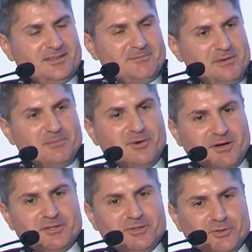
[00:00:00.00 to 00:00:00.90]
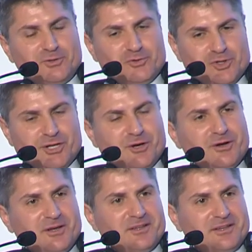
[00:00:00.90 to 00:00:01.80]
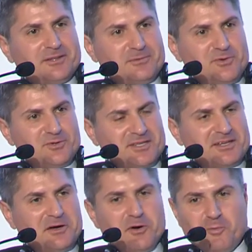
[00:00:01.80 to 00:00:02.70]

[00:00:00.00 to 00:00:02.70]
People continue to share illegally music